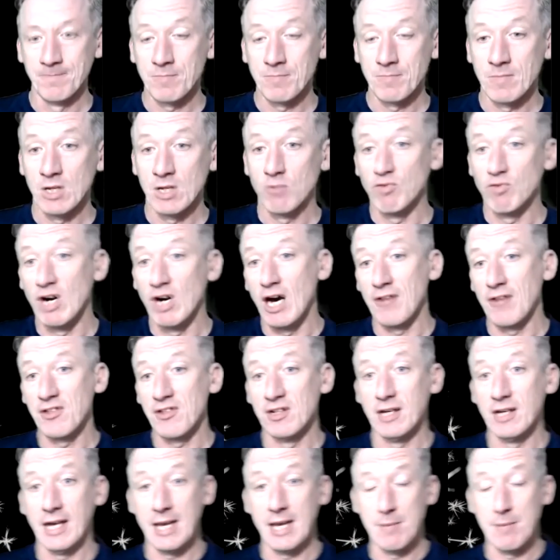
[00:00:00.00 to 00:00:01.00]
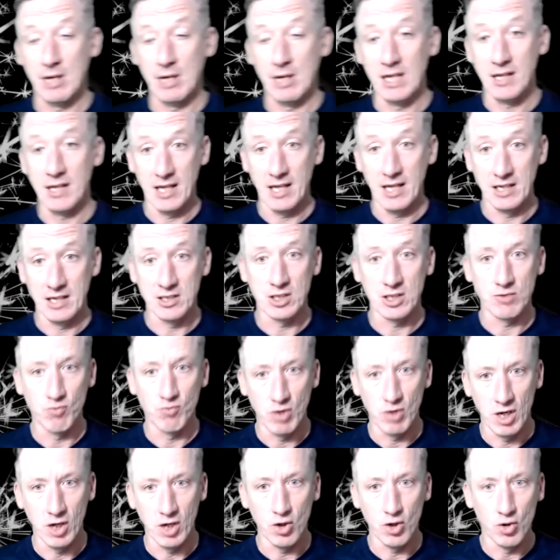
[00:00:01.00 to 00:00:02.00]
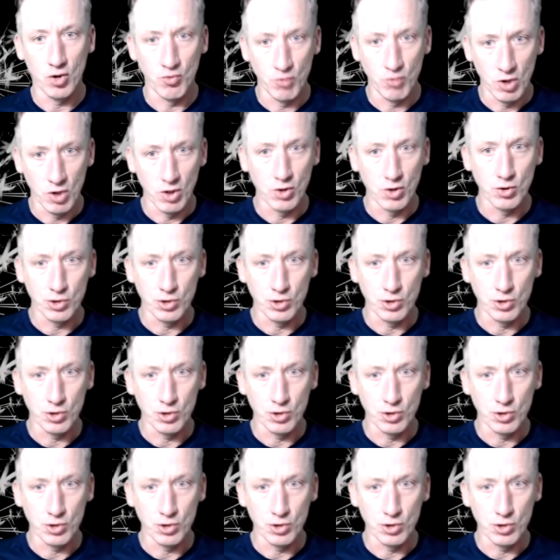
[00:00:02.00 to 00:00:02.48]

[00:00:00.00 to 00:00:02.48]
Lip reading: Rather than labeling things as right or wrong or